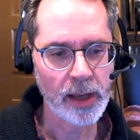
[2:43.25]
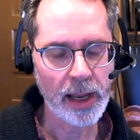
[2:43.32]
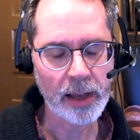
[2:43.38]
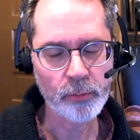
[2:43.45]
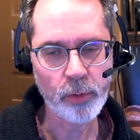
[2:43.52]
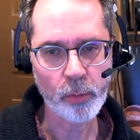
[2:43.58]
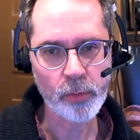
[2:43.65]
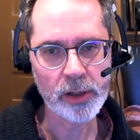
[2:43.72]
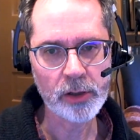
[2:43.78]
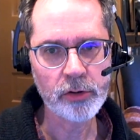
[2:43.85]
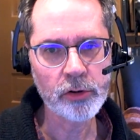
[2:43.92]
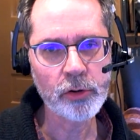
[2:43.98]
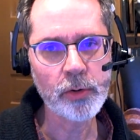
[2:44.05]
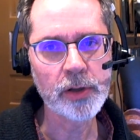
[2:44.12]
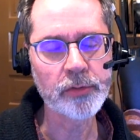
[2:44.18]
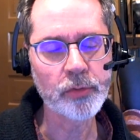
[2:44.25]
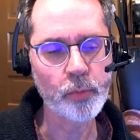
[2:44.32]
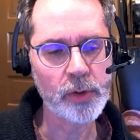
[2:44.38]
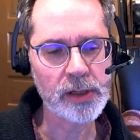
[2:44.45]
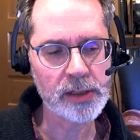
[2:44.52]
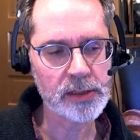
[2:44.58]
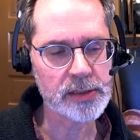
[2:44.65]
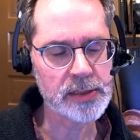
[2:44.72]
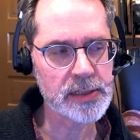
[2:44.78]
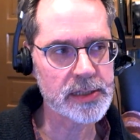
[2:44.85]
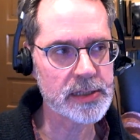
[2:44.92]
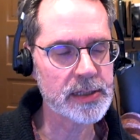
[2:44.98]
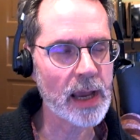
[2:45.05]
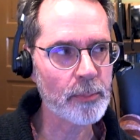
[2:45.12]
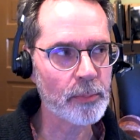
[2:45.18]
And what we do is we
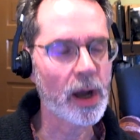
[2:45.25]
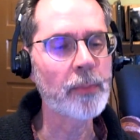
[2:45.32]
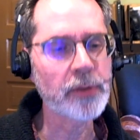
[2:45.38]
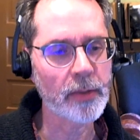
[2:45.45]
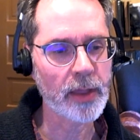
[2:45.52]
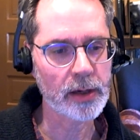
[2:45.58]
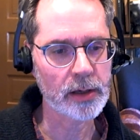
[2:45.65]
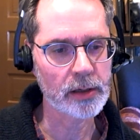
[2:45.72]
step up to that